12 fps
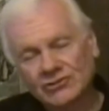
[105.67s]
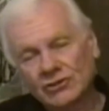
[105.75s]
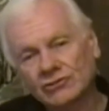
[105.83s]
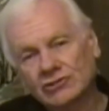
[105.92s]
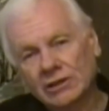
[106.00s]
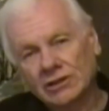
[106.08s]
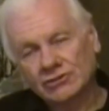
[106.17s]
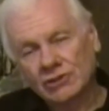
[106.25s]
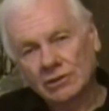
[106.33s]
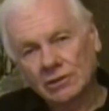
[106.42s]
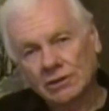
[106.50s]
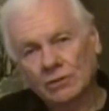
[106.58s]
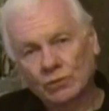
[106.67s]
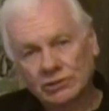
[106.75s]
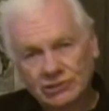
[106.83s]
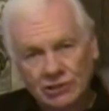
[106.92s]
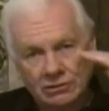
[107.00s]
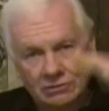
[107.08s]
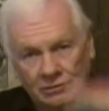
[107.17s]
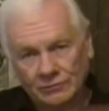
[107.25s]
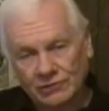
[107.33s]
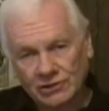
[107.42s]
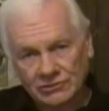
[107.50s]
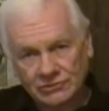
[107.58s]
it's interesting because you look at what
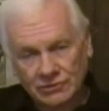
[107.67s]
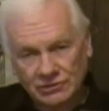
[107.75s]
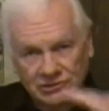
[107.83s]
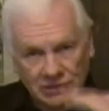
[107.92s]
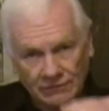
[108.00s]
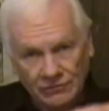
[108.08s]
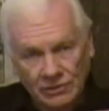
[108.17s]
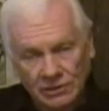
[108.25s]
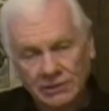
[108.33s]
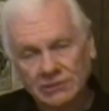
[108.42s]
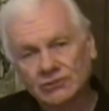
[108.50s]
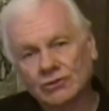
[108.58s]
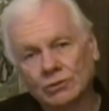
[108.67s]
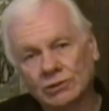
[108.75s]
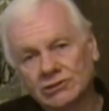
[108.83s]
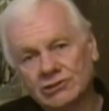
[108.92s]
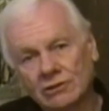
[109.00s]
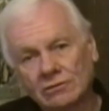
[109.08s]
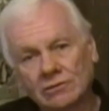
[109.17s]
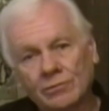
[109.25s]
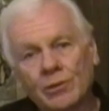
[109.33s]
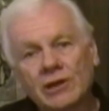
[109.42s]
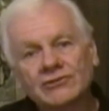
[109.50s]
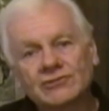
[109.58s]
Gerald just there's several links to what
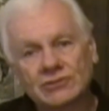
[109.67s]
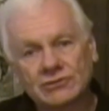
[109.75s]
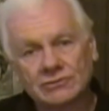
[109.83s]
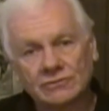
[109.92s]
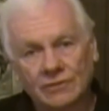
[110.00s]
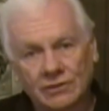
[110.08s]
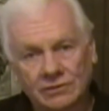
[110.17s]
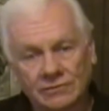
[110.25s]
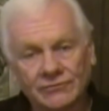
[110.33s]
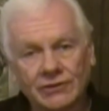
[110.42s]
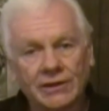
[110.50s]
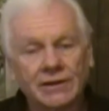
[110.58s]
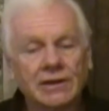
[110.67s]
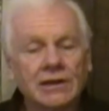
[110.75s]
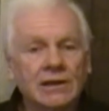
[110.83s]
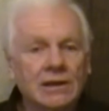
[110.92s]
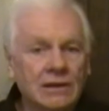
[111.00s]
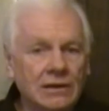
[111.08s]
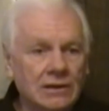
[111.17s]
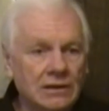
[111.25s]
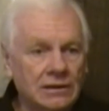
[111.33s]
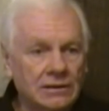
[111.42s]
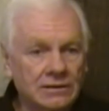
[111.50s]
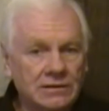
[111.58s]
Gerald Butts is involved in,
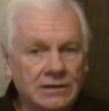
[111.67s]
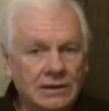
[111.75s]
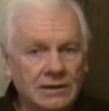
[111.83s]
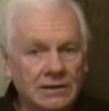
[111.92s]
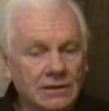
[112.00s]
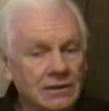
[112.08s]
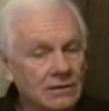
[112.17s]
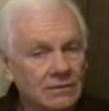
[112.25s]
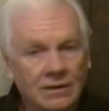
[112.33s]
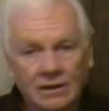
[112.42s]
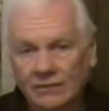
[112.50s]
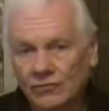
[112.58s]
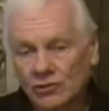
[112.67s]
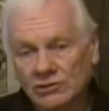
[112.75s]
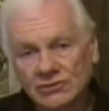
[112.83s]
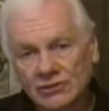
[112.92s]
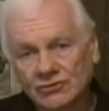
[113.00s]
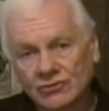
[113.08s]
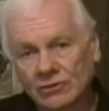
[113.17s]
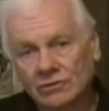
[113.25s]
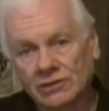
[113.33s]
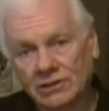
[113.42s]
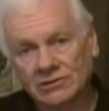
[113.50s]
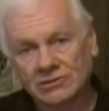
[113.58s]
and uh, of course there's
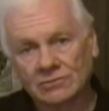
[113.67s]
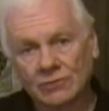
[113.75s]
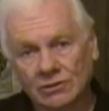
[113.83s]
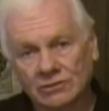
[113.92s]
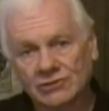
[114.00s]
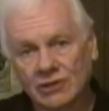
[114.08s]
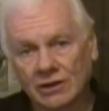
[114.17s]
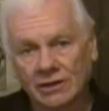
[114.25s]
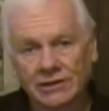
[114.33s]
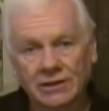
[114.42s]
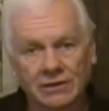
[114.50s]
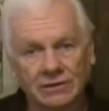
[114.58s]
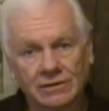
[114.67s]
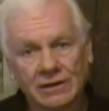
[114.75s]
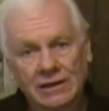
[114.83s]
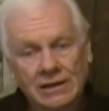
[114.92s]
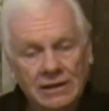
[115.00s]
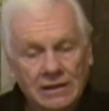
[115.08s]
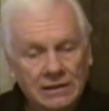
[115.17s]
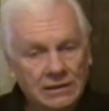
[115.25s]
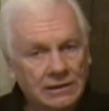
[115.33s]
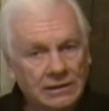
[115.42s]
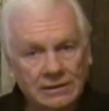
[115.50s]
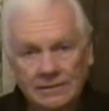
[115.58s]
cronyism goes on here.
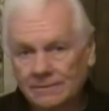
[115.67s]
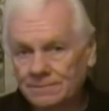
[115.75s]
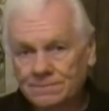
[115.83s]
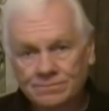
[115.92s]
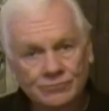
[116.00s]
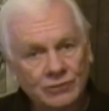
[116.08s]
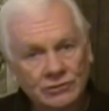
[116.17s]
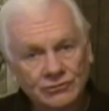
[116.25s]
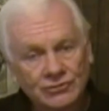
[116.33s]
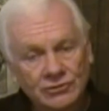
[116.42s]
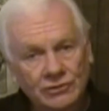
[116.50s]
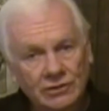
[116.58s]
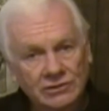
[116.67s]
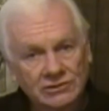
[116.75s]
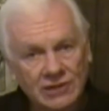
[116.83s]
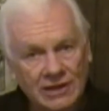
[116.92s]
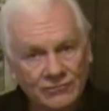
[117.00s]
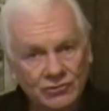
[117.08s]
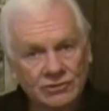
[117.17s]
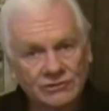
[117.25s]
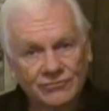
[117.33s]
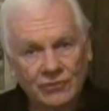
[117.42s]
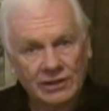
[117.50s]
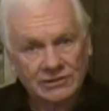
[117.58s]
Uh, now Trudeau looks after
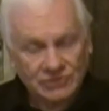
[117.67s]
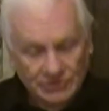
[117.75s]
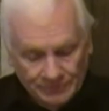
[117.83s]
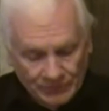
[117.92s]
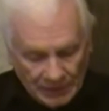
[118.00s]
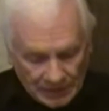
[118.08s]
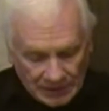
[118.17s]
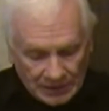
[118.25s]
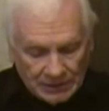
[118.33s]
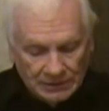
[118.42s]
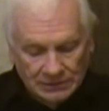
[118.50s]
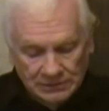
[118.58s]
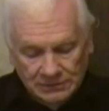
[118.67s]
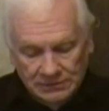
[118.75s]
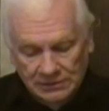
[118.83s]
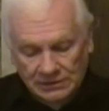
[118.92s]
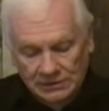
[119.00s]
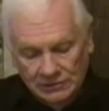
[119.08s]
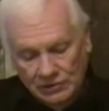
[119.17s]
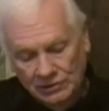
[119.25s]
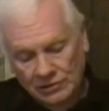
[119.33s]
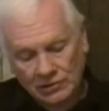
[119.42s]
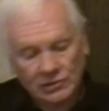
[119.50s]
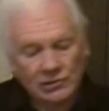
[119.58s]
his friends. And uh,